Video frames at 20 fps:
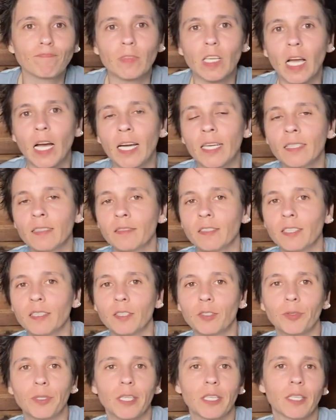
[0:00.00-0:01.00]
Kind of a
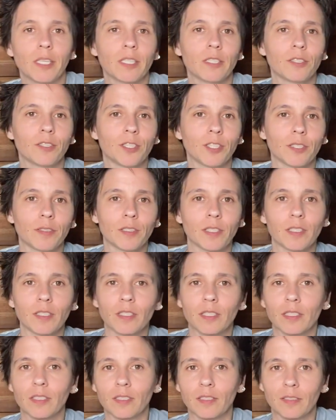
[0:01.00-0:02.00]
tricky energy there,
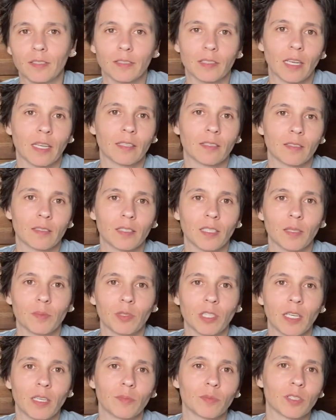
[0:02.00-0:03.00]
because at the same
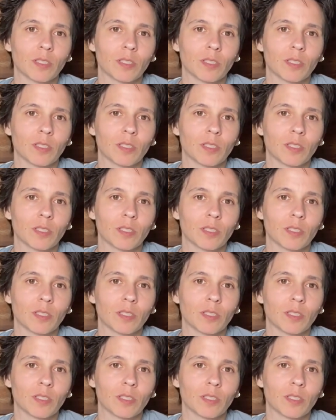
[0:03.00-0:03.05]
time,